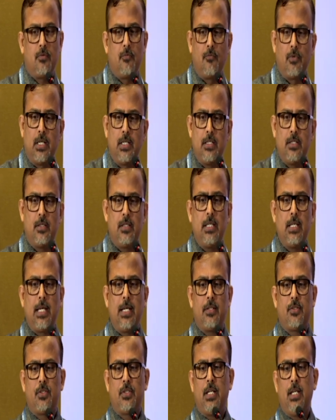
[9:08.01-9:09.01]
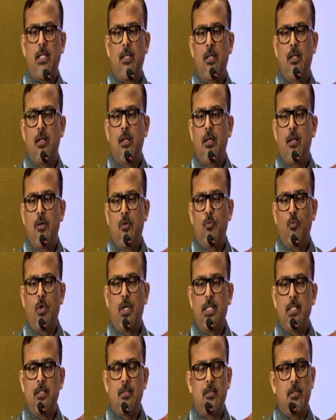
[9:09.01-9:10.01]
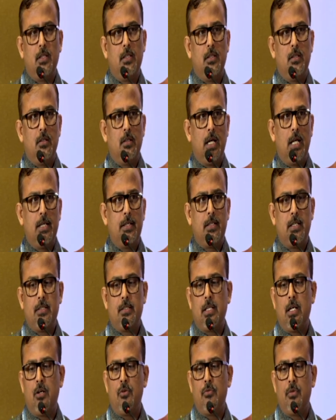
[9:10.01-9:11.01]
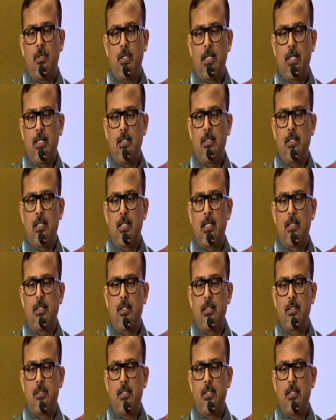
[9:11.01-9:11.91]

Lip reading: One is the X-ray, one is the ultrasound, and the other is the